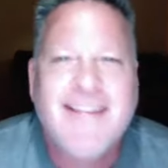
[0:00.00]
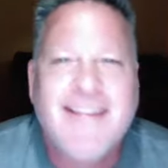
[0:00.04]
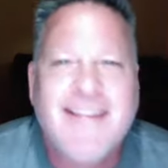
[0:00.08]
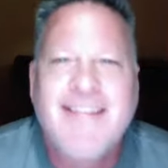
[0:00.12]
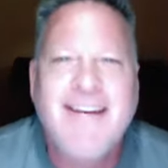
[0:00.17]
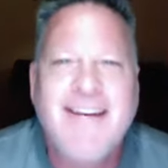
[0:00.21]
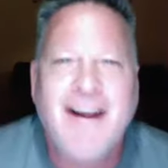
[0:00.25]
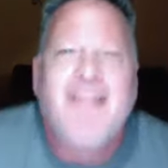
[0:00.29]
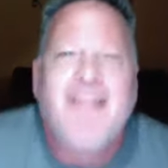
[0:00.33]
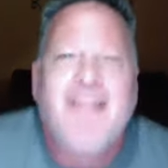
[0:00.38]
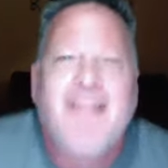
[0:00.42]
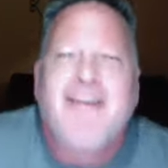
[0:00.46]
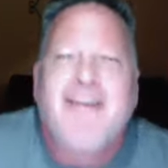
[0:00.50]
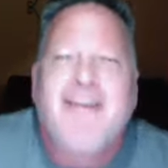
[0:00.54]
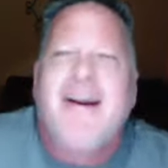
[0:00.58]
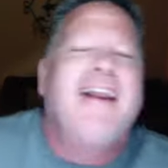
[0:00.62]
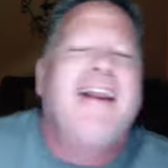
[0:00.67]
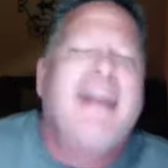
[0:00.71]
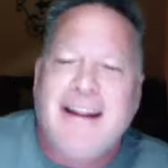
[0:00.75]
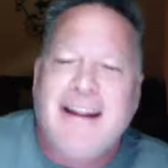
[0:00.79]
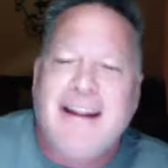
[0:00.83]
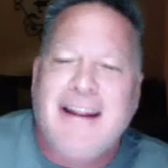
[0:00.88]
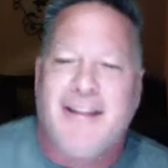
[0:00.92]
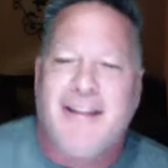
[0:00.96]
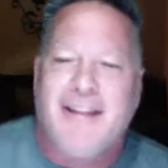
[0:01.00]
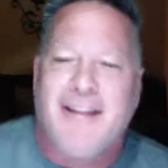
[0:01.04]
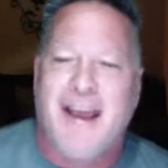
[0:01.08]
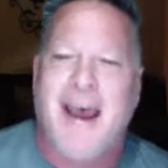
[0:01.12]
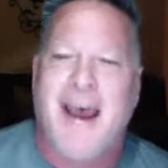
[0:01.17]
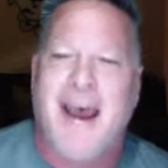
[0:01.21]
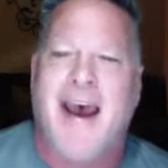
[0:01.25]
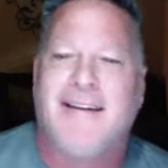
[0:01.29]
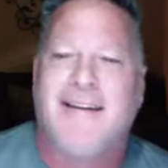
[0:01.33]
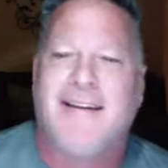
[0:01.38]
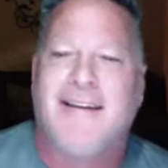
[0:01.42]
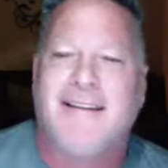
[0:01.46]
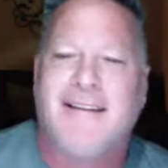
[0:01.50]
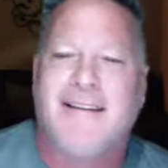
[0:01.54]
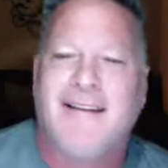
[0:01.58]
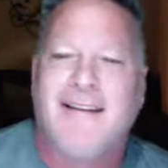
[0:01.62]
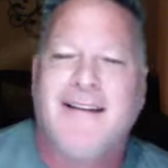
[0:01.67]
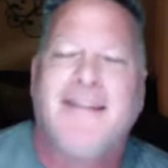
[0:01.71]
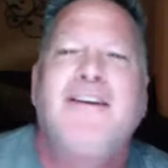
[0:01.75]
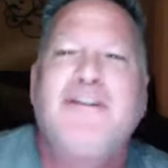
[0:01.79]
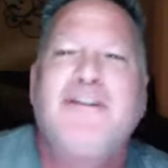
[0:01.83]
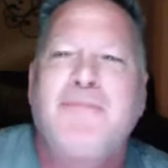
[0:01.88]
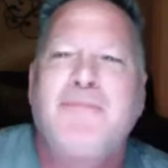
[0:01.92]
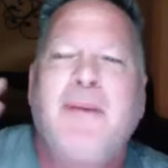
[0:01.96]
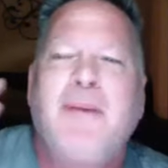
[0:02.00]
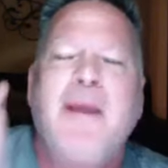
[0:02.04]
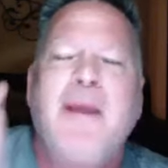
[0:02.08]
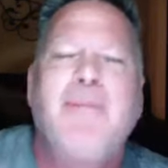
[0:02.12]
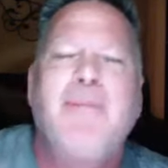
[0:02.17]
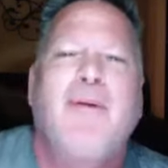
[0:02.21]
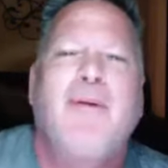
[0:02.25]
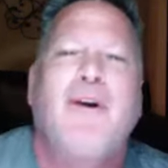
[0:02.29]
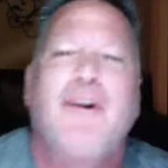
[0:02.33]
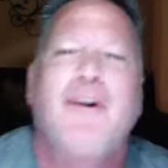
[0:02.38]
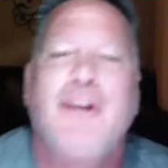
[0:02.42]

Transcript: No, they're not any of that. These people